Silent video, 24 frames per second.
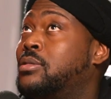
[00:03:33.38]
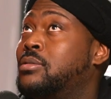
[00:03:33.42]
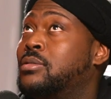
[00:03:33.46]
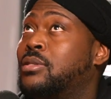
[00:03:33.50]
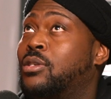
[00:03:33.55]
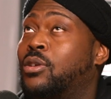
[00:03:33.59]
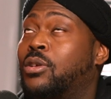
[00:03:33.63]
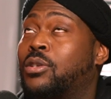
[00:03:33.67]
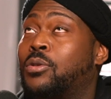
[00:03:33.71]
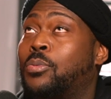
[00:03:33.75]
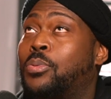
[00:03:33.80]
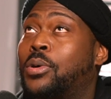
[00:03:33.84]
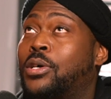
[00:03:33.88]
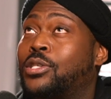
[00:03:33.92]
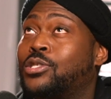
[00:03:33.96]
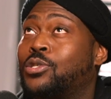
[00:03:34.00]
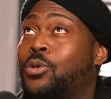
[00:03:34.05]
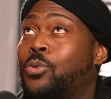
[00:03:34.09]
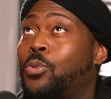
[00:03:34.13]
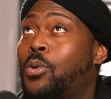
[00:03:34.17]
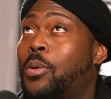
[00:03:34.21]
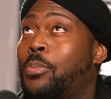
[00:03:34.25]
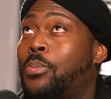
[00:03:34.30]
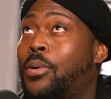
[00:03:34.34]
it all depends
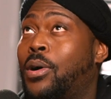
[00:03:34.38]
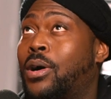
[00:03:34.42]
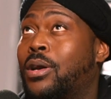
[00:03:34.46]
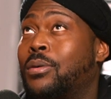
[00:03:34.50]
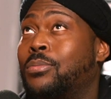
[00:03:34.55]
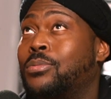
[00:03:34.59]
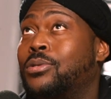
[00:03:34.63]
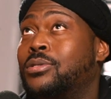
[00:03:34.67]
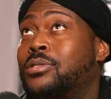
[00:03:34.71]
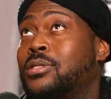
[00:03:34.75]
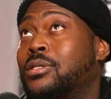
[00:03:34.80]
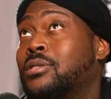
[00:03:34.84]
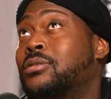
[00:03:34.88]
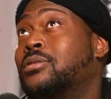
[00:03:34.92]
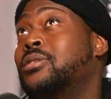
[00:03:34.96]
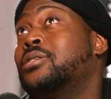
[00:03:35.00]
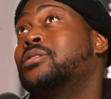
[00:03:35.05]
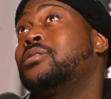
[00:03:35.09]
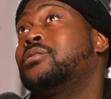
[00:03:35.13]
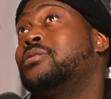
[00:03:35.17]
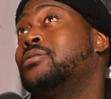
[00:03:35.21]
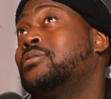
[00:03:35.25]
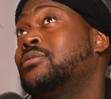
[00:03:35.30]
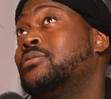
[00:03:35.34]
on what part of music you
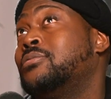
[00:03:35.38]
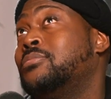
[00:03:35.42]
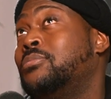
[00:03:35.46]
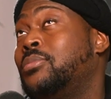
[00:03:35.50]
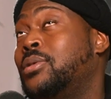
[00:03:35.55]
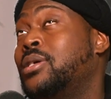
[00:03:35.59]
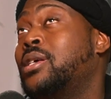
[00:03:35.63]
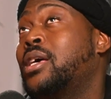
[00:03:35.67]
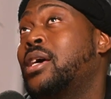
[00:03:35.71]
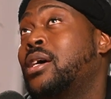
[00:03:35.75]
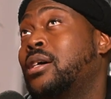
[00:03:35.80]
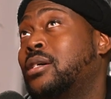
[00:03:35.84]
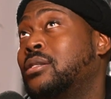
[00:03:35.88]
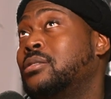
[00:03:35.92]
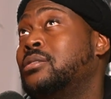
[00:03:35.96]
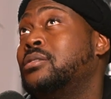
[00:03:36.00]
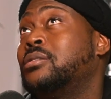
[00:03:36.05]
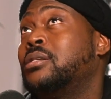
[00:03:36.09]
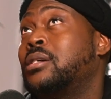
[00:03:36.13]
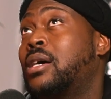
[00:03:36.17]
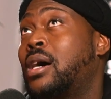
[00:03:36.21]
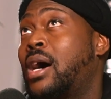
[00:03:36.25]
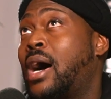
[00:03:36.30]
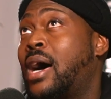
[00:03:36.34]
listen to. But yeah,
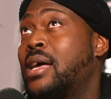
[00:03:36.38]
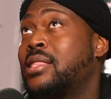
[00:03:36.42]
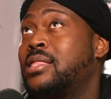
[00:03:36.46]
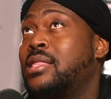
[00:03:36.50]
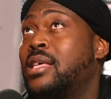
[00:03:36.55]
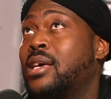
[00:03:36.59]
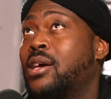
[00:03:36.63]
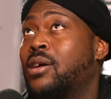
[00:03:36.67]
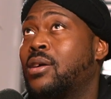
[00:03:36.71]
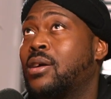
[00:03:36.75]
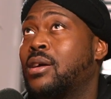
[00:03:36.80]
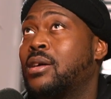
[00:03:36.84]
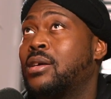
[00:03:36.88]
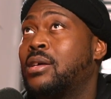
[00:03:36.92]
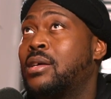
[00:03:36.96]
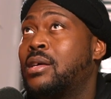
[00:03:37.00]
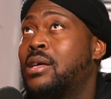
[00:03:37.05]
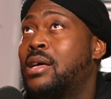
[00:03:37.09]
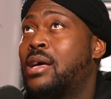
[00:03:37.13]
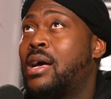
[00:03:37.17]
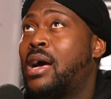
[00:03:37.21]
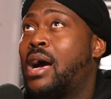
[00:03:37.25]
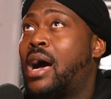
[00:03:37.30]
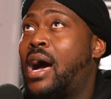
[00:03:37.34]
I think
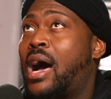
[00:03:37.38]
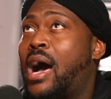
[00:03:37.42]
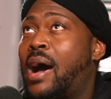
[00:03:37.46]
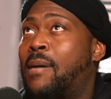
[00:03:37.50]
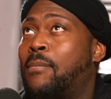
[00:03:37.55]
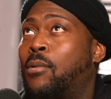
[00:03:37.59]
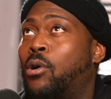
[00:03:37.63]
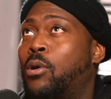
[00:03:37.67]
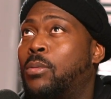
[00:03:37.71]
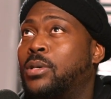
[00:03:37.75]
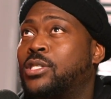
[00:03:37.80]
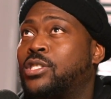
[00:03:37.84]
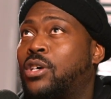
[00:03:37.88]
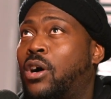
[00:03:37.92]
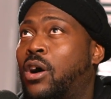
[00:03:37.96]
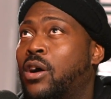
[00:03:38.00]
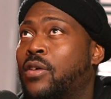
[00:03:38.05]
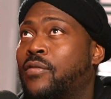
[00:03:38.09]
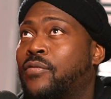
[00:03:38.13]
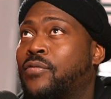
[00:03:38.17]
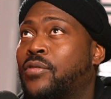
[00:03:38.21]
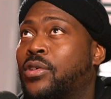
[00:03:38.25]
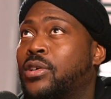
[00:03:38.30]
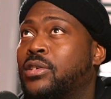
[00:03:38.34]
I'm always
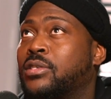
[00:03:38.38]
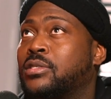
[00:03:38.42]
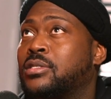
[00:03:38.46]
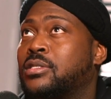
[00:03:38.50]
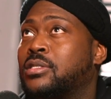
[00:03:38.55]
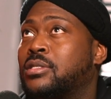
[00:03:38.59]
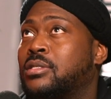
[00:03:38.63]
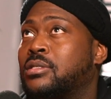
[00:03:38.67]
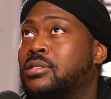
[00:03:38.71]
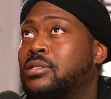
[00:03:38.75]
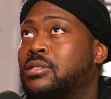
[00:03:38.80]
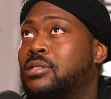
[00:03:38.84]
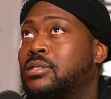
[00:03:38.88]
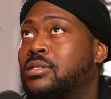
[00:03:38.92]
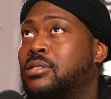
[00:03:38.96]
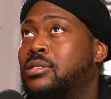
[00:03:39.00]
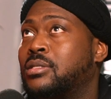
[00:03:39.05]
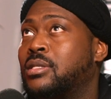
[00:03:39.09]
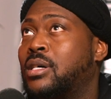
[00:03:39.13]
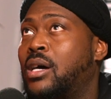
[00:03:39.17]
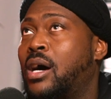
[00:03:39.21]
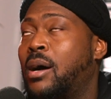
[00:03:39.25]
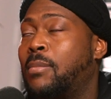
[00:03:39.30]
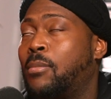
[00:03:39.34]
art first.
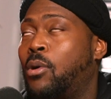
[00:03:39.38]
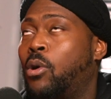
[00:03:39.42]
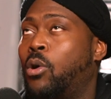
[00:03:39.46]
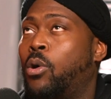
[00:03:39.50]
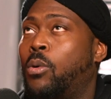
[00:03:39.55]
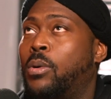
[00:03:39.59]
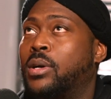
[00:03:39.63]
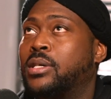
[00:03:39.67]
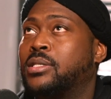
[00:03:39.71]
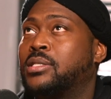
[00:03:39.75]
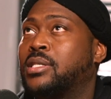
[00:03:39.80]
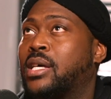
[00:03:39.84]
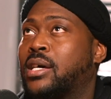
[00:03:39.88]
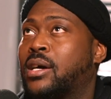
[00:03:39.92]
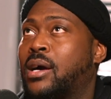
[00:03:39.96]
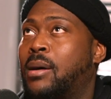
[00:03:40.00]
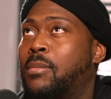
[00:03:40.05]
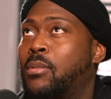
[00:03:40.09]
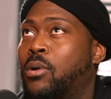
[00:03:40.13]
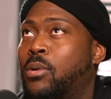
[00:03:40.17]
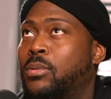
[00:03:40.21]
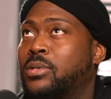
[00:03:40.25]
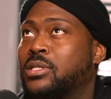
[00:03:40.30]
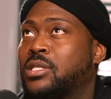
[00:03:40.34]
I'm always
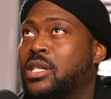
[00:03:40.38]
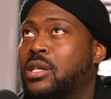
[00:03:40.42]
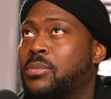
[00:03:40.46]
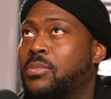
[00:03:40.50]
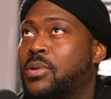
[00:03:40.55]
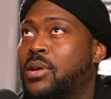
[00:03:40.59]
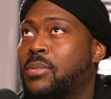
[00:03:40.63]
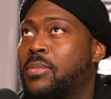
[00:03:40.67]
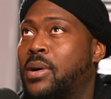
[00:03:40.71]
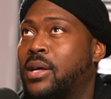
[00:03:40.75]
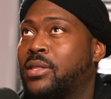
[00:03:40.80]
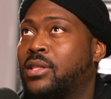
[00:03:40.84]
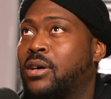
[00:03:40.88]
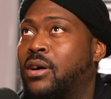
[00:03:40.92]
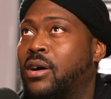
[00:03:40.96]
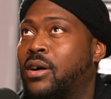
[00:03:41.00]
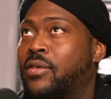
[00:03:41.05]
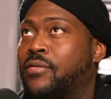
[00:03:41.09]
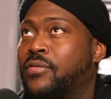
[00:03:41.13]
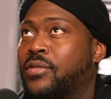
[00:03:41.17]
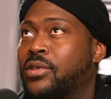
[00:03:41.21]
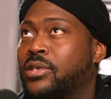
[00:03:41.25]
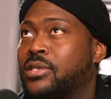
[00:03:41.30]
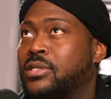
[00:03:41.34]
gonna be about the
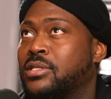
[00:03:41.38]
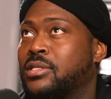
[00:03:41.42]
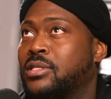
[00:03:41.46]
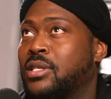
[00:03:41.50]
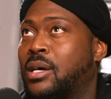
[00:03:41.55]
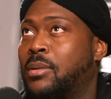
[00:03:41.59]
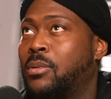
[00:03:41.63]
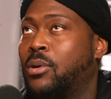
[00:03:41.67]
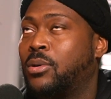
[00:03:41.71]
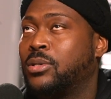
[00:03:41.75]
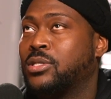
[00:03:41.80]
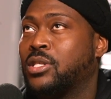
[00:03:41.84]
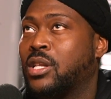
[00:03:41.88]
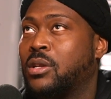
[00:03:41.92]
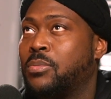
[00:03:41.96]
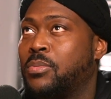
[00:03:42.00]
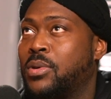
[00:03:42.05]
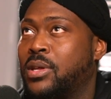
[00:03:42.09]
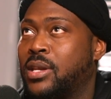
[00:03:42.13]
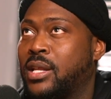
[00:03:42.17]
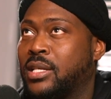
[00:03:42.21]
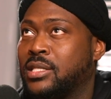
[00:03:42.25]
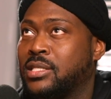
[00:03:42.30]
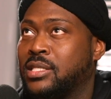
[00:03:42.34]
art first. I'm always gonna
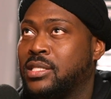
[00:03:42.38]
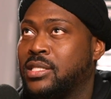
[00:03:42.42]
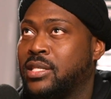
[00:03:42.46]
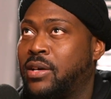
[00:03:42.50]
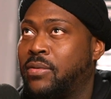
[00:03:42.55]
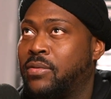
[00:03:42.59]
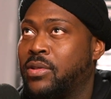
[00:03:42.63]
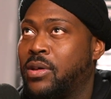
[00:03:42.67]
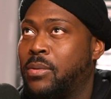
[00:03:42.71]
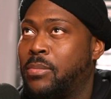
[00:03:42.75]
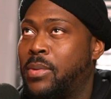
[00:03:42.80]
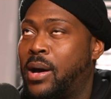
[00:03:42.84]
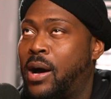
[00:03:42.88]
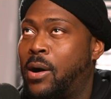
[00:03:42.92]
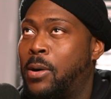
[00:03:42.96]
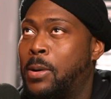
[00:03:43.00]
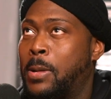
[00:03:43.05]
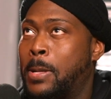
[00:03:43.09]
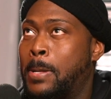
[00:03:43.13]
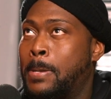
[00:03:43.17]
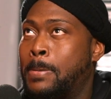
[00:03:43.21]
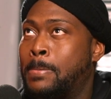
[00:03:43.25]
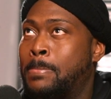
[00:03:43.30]
be necessarily about